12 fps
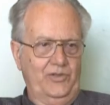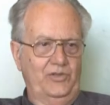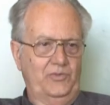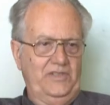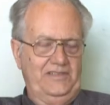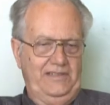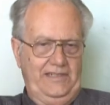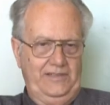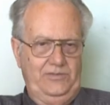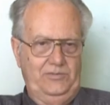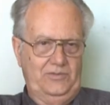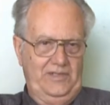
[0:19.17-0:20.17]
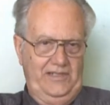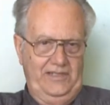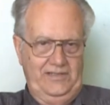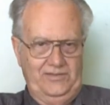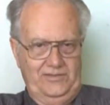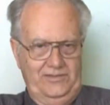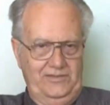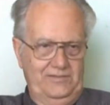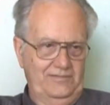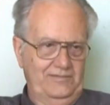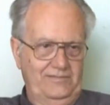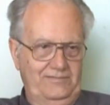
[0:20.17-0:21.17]
always like to work
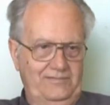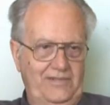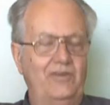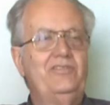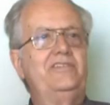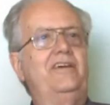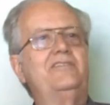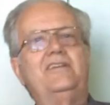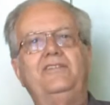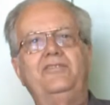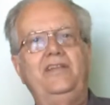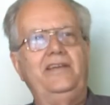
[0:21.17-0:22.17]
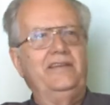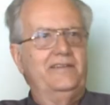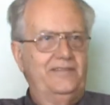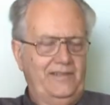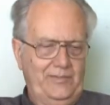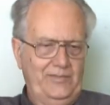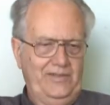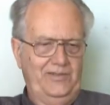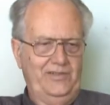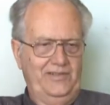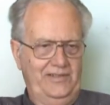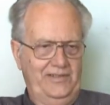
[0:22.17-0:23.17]
on several things. I'm
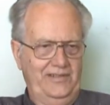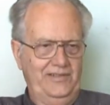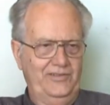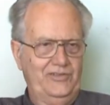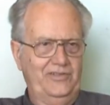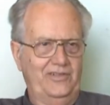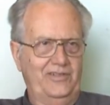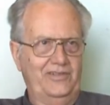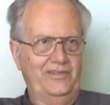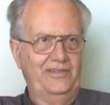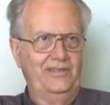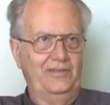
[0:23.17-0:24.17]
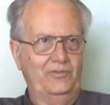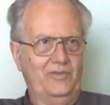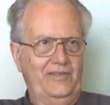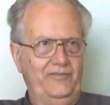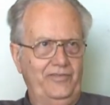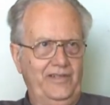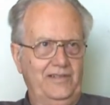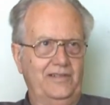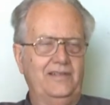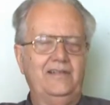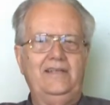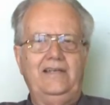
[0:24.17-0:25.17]
not in only one
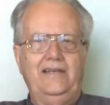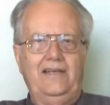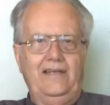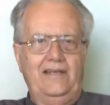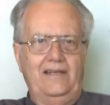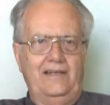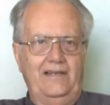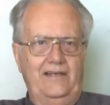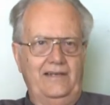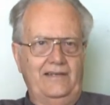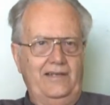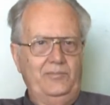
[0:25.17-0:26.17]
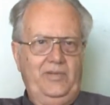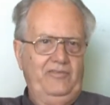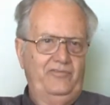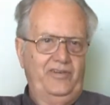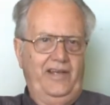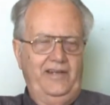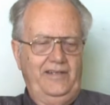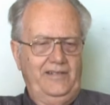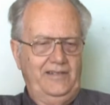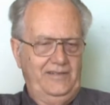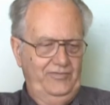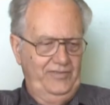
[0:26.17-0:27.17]
field. And I've been
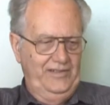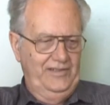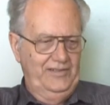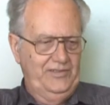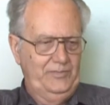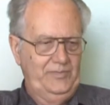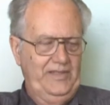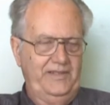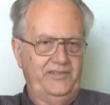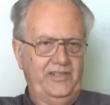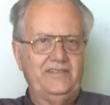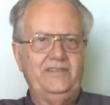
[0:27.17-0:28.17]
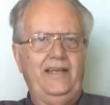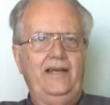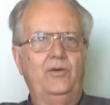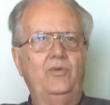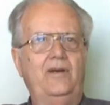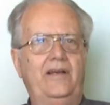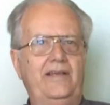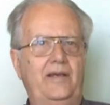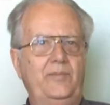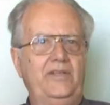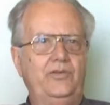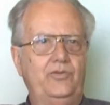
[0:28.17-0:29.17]
varying fields. But just now I
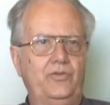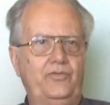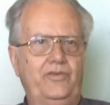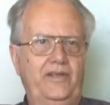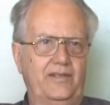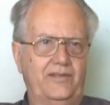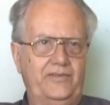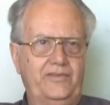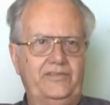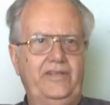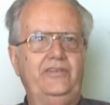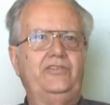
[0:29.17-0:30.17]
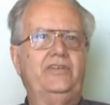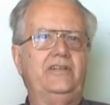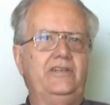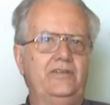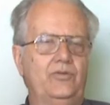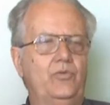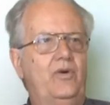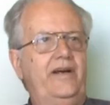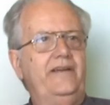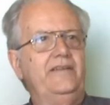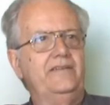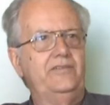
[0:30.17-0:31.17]
am in two fields, essentially.
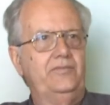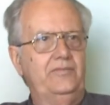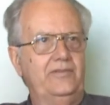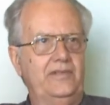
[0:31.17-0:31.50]
One is